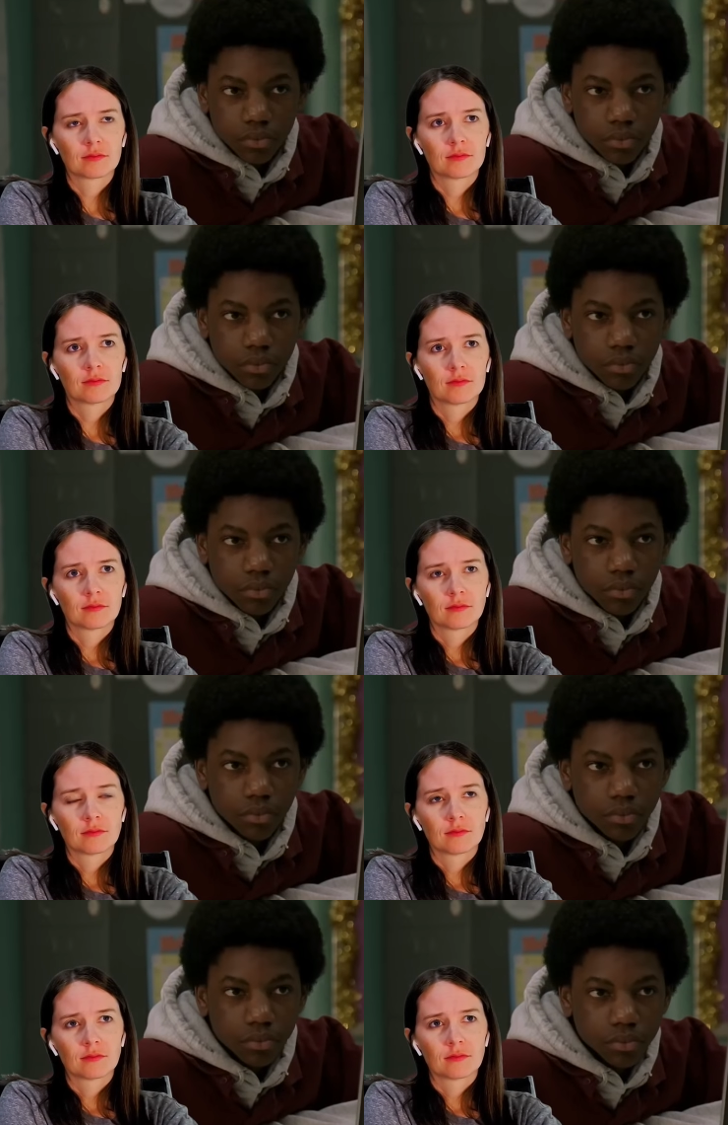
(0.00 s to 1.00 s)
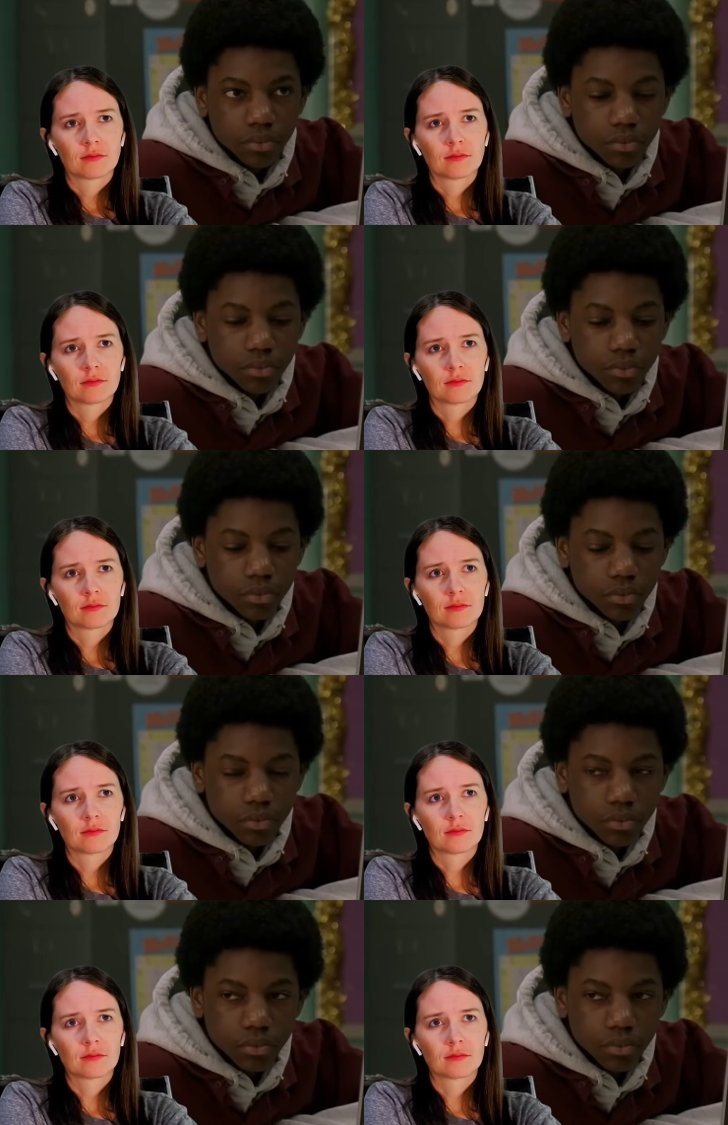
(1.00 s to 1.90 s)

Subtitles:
(no one is talking)